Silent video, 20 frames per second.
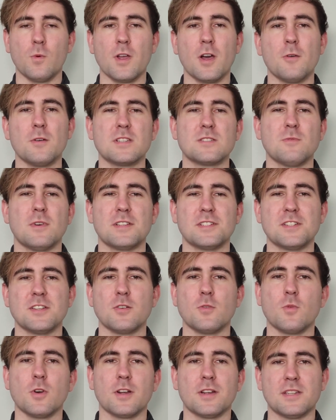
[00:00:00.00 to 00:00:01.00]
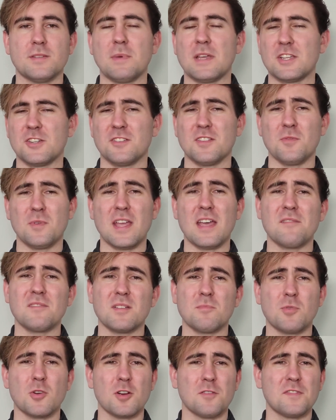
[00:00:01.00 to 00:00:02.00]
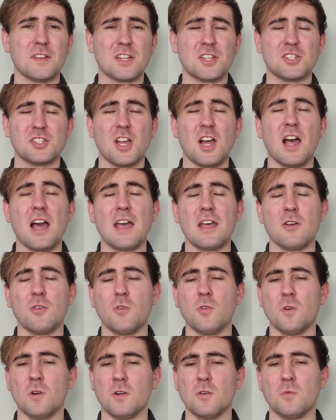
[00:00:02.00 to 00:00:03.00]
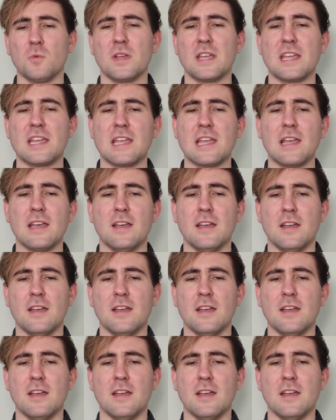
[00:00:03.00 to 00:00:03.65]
we always want to work to make sure that we have the perfect shot, or we